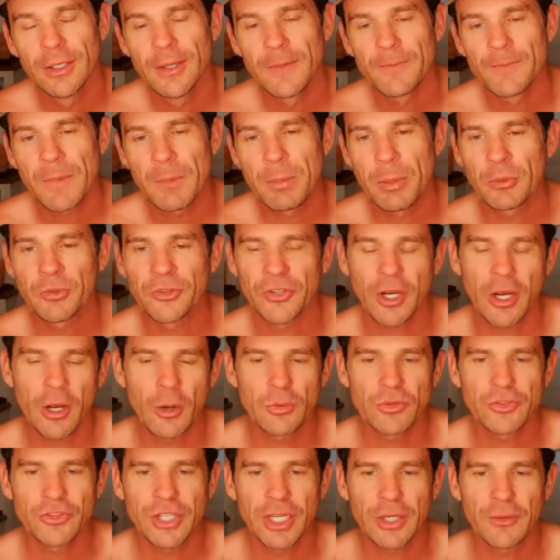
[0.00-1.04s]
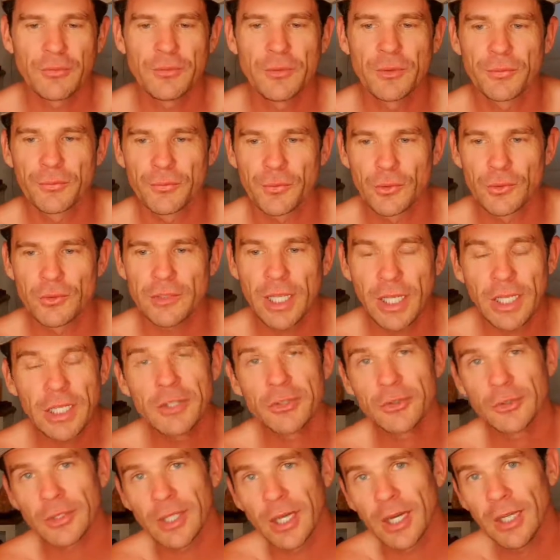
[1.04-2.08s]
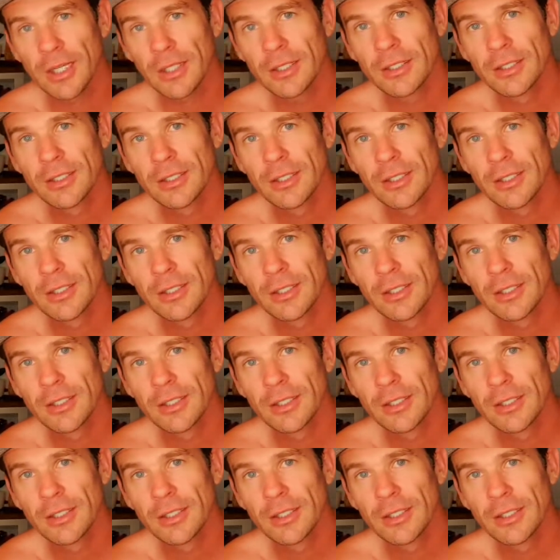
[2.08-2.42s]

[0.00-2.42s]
And people say, oh, we just get it from the fruit. Yeah, you can do that.